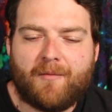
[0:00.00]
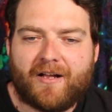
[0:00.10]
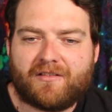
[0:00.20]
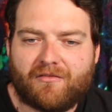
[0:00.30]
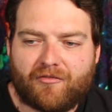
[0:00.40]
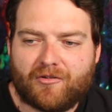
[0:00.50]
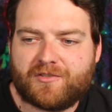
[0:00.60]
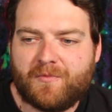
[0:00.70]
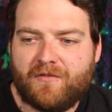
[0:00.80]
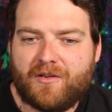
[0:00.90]
about the
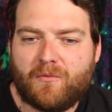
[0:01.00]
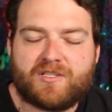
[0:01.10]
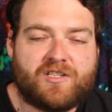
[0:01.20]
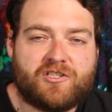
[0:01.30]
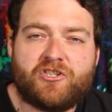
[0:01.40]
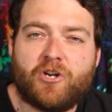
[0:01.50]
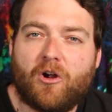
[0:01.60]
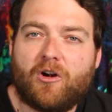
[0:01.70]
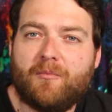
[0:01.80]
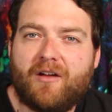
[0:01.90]
first movie was the
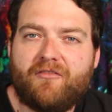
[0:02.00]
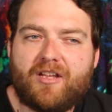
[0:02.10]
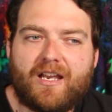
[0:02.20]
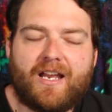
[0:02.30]
charm of it.